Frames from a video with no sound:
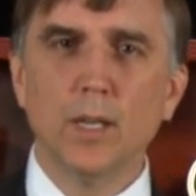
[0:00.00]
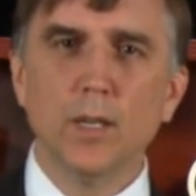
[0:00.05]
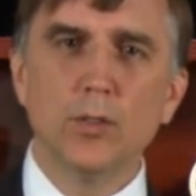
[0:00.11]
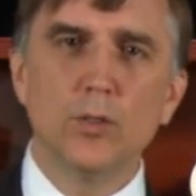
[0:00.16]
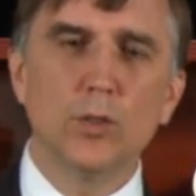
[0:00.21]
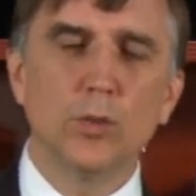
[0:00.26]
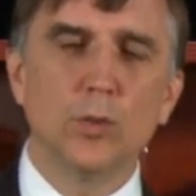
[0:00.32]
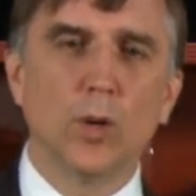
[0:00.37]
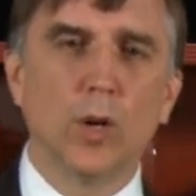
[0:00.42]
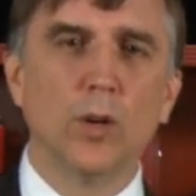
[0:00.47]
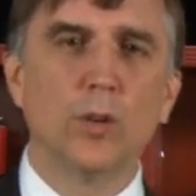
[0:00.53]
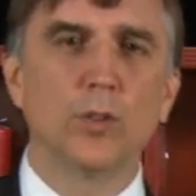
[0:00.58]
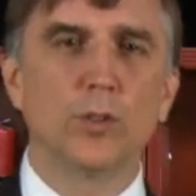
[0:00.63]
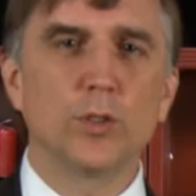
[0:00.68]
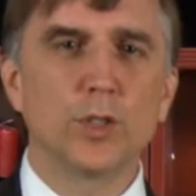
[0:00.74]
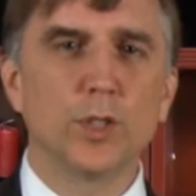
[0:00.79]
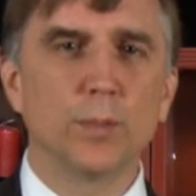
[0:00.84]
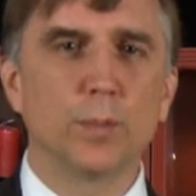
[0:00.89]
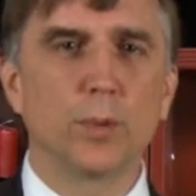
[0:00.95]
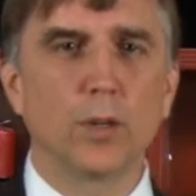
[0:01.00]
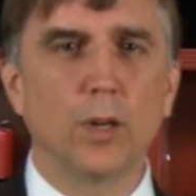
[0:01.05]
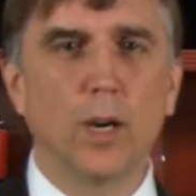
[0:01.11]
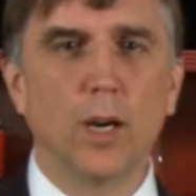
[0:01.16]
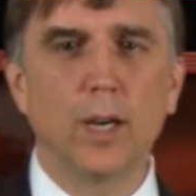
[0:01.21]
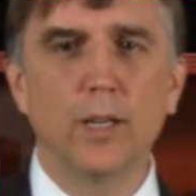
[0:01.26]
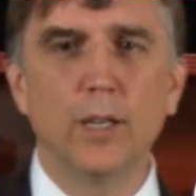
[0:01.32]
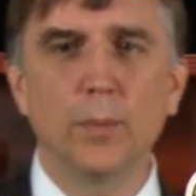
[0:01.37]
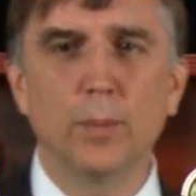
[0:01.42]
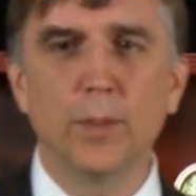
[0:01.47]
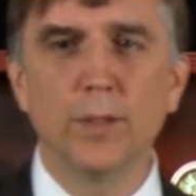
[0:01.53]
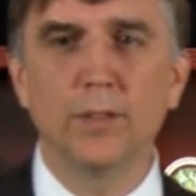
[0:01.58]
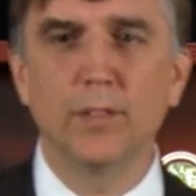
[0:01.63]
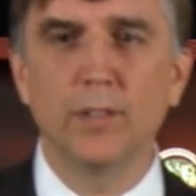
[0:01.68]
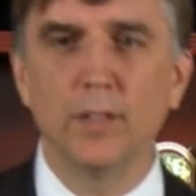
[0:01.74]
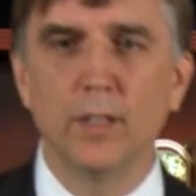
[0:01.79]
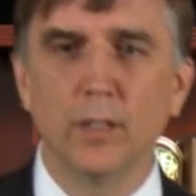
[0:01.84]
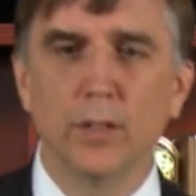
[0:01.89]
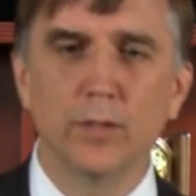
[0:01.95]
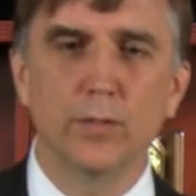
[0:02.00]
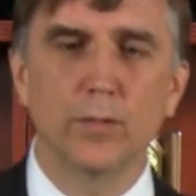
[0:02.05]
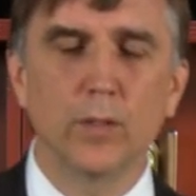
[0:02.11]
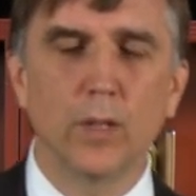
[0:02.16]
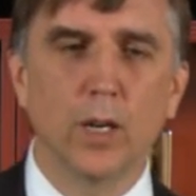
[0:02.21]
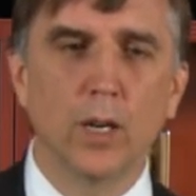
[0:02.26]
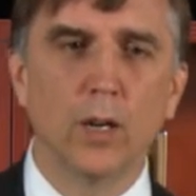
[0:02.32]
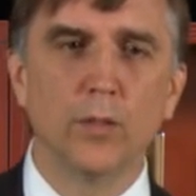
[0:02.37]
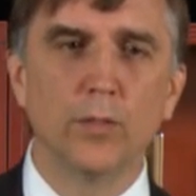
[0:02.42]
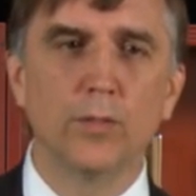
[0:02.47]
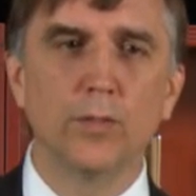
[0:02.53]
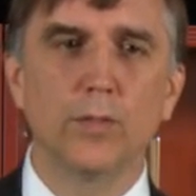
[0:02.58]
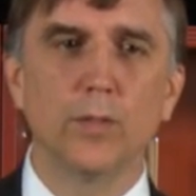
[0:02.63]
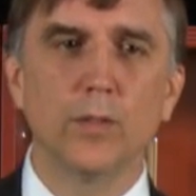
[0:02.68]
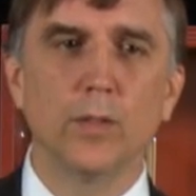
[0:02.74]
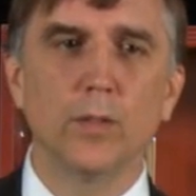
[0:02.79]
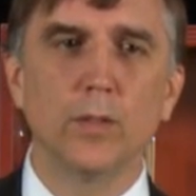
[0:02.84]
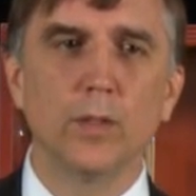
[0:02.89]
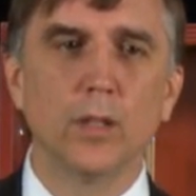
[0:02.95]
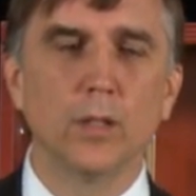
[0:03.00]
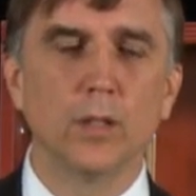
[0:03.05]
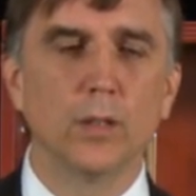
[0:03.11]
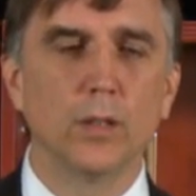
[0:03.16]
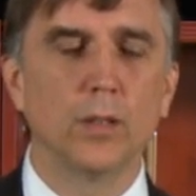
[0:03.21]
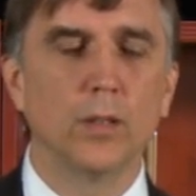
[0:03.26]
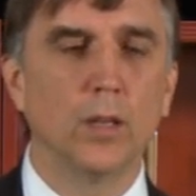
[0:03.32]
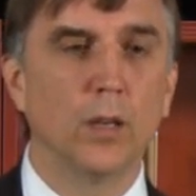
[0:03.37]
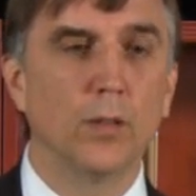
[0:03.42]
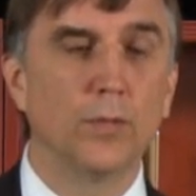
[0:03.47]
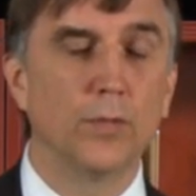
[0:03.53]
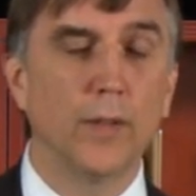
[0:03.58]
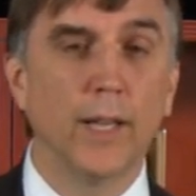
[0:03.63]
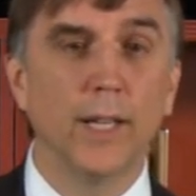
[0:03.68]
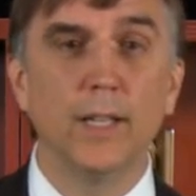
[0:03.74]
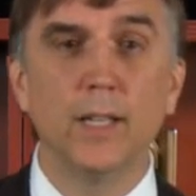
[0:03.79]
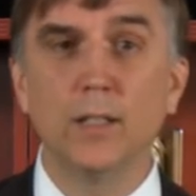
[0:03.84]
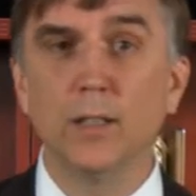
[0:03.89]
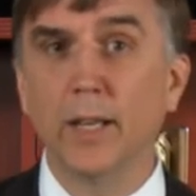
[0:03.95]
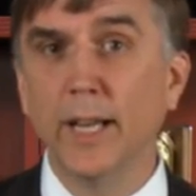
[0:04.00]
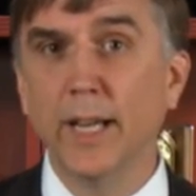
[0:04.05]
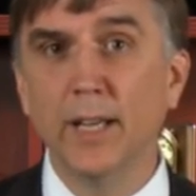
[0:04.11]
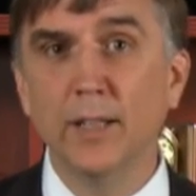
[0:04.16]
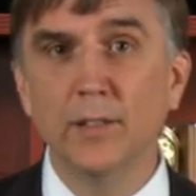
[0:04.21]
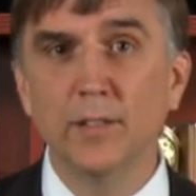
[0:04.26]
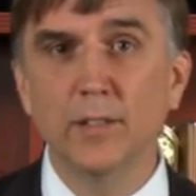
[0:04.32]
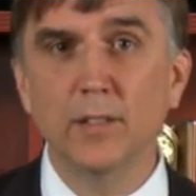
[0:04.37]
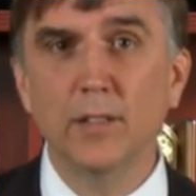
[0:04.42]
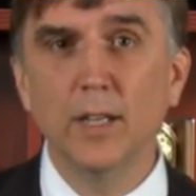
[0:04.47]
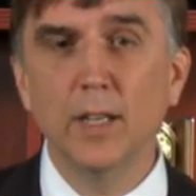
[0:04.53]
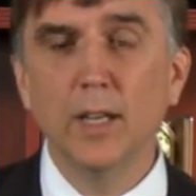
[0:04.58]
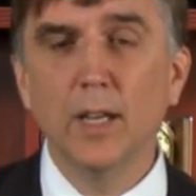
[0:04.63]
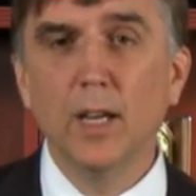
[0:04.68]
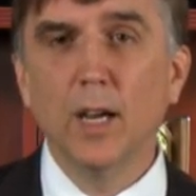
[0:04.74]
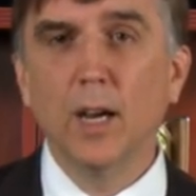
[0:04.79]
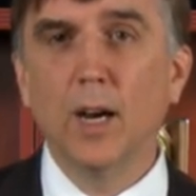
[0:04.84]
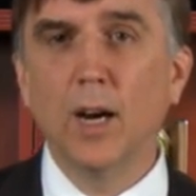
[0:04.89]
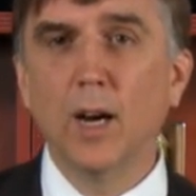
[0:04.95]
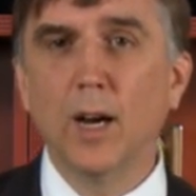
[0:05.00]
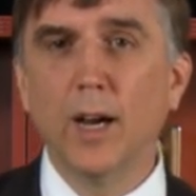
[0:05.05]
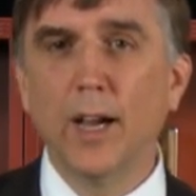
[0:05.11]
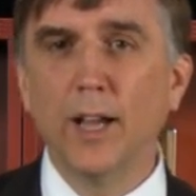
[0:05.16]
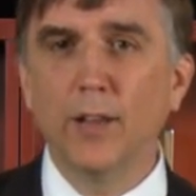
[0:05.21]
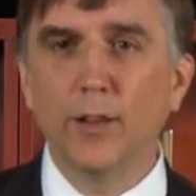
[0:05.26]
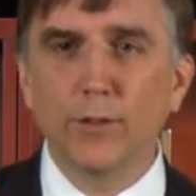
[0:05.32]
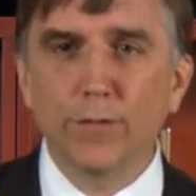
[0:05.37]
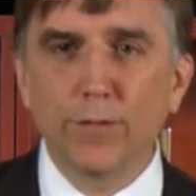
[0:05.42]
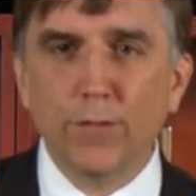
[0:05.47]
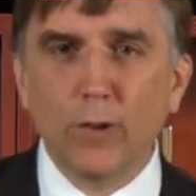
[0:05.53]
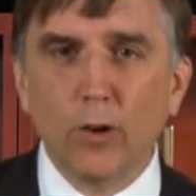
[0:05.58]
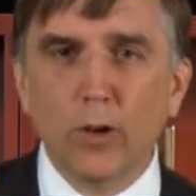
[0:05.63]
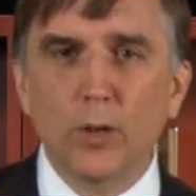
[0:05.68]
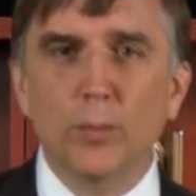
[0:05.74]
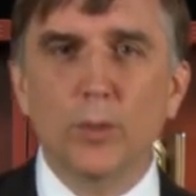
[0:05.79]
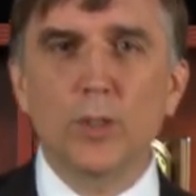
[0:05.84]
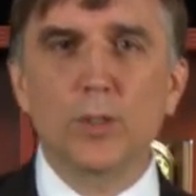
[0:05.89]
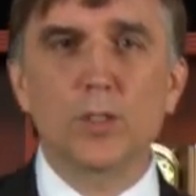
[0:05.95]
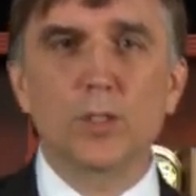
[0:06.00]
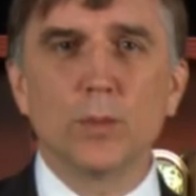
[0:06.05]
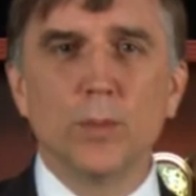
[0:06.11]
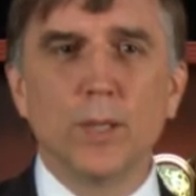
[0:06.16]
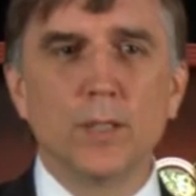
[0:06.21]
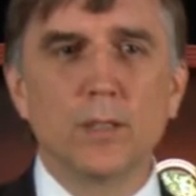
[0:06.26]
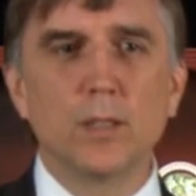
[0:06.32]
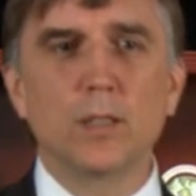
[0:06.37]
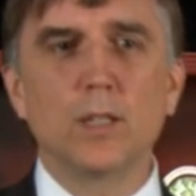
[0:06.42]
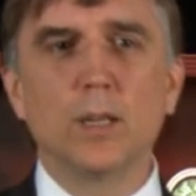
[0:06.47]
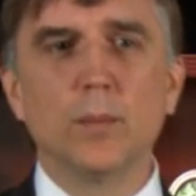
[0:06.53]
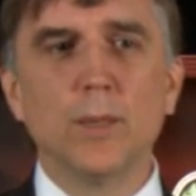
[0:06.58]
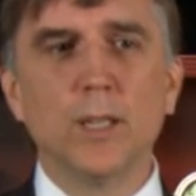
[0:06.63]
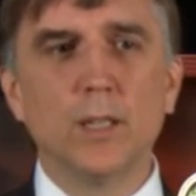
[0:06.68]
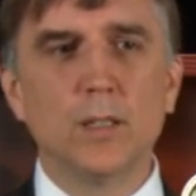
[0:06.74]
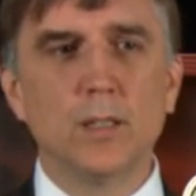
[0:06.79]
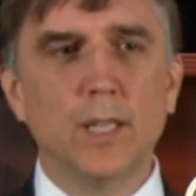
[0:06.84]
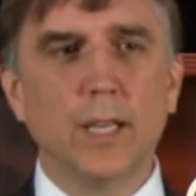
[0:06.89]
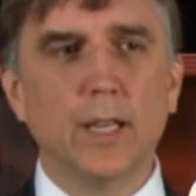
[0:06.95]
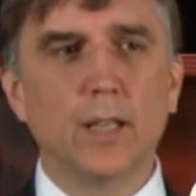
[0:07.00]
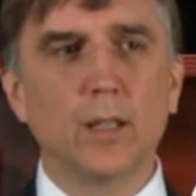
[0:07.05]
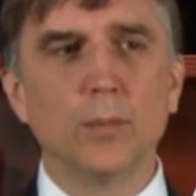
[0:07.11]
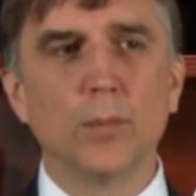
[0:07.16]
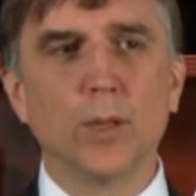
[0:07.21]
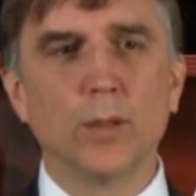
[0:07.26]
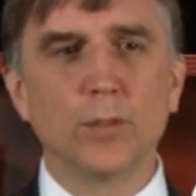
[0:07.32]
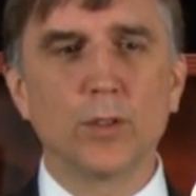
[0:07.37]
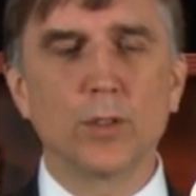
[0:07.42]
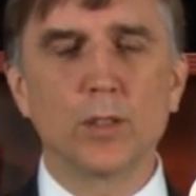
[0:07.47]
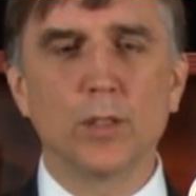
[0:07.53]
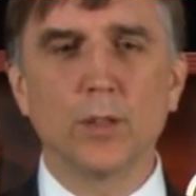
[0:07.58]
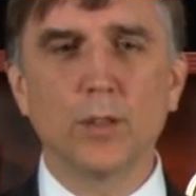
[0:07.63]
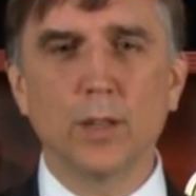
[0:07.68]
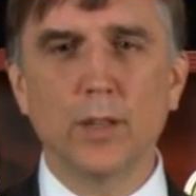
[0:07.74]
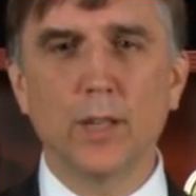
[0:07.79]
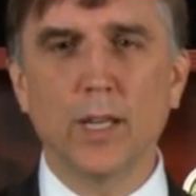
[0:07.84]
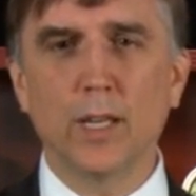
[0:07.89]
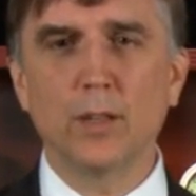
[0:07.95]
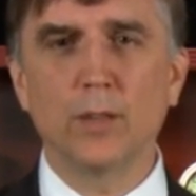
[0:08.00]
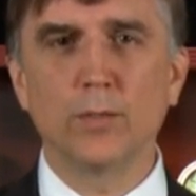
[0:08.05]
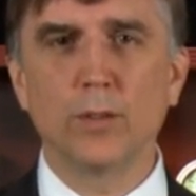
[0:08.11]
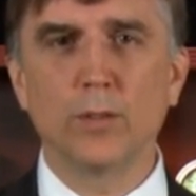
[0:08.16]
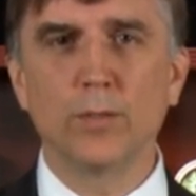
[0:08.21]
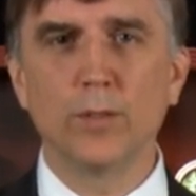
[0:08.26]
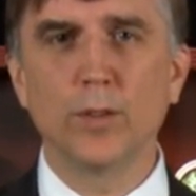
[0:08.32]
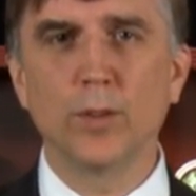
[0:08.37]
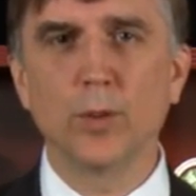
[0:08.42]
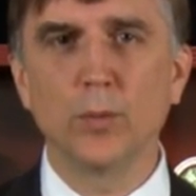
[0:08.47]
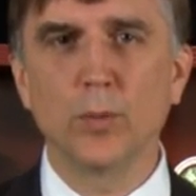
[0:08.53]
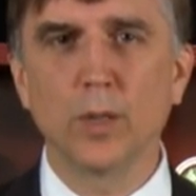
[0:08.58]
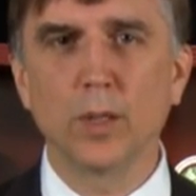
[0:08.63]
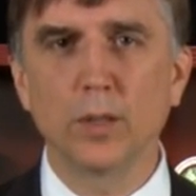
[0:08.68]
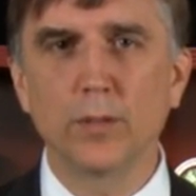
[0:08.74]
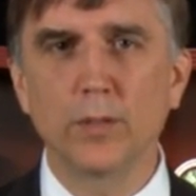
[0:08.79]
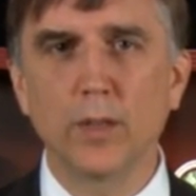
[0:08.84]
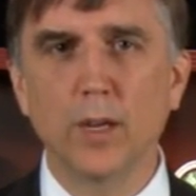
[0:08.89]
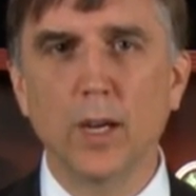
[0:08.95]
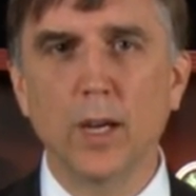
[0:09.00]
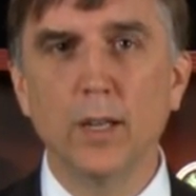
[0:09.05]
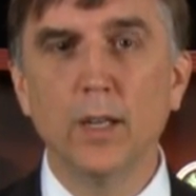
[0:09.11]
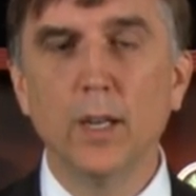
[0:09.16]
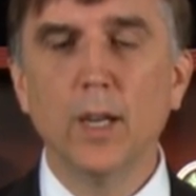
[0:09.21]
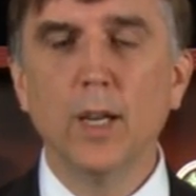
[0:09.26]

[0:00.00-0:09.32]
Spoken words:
to ownership or occupancy of any lands, and the farmers are meant to come in and take them over so that they can fulfill the will of God.